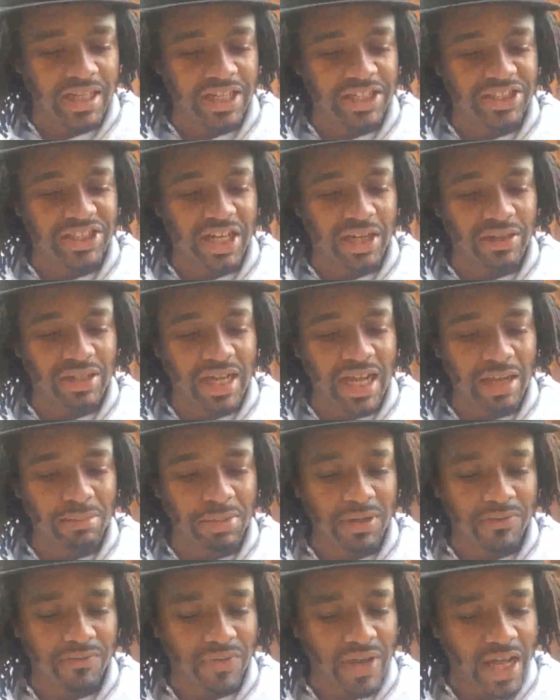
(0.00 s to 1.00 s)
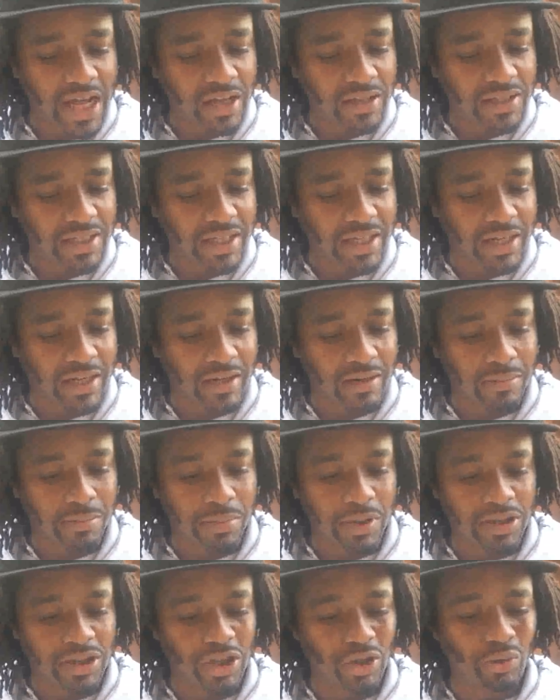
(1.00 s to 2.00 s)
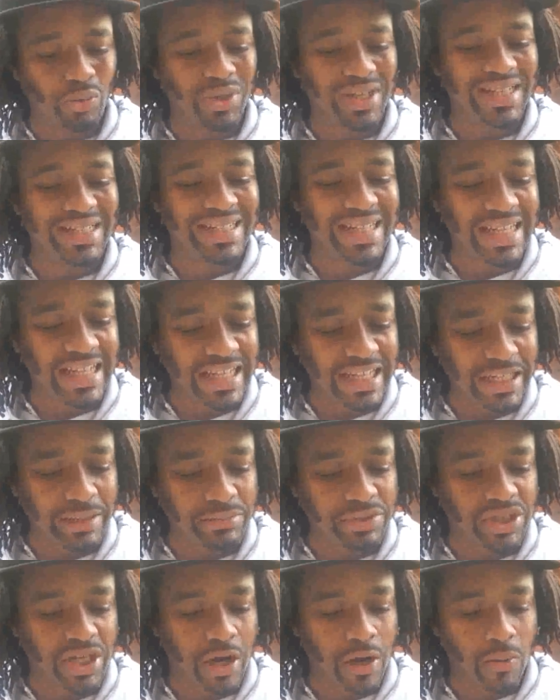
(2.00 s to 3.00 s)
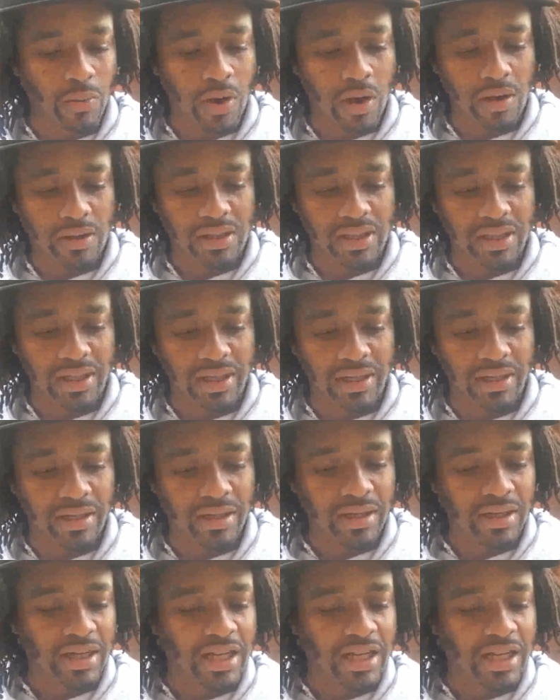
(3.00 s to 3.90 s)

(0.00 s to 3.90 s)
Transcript: It shall not be found there, but the redeemed shall walk there,